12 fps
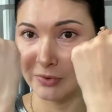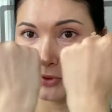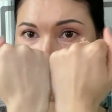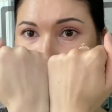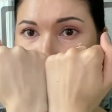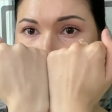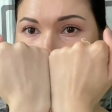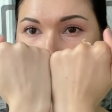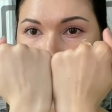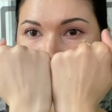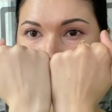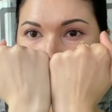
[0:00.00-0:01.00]
see.
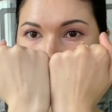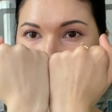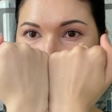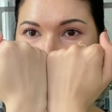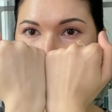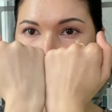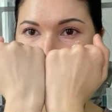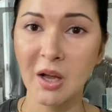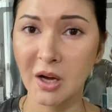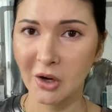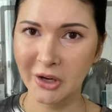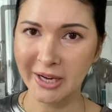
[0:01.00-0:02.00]

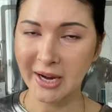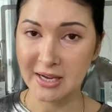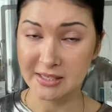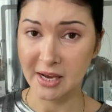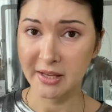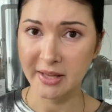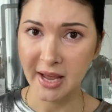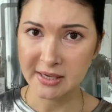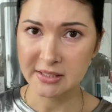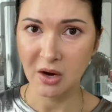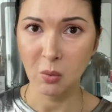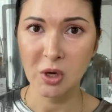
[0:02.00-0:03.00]
Okay guys, and
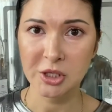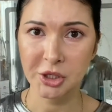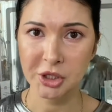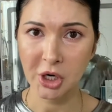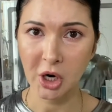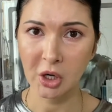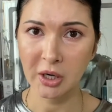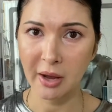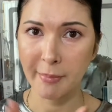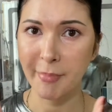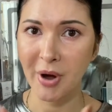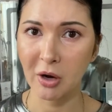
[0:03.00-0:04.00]
next I want to talk
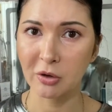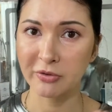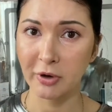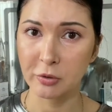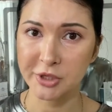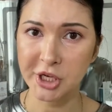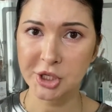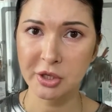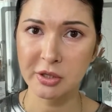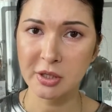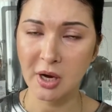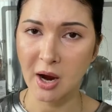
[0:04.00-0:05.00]
about
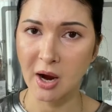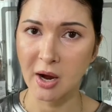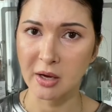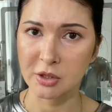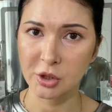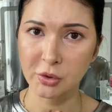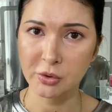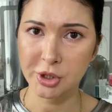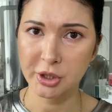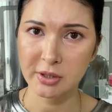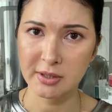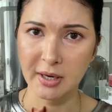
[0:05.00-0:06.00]
foundations and
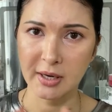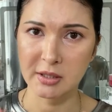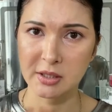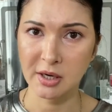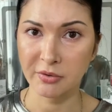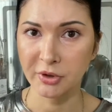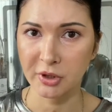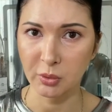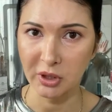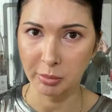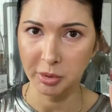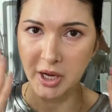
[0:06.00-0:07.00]
cushions and stuff that
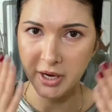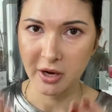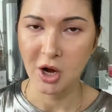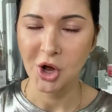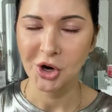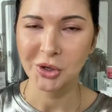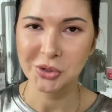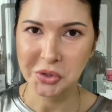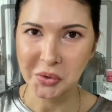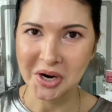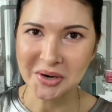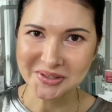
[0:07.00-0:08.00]
we apply
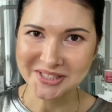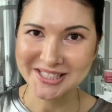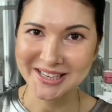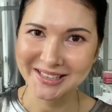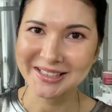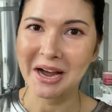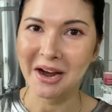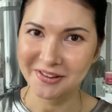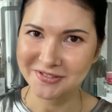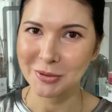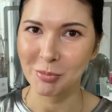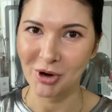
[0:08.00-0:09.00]
onto our skin
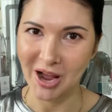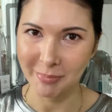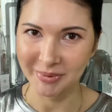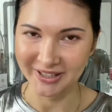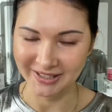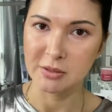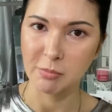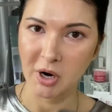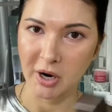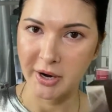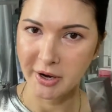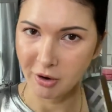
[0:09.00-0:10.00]
after prepping it.
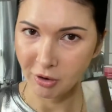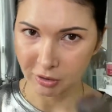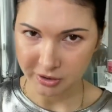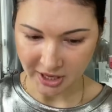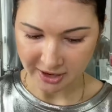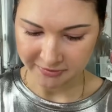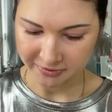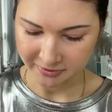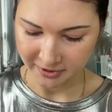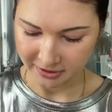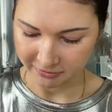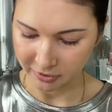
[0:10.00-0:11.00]
My all-time
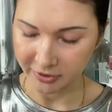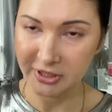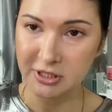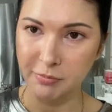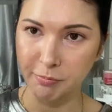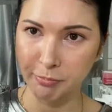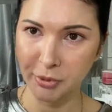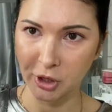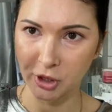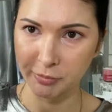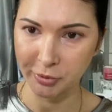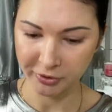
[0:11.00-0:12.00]
favorite,
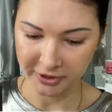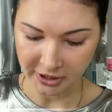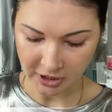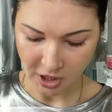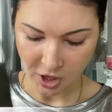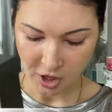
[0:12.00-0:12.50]
Burberry.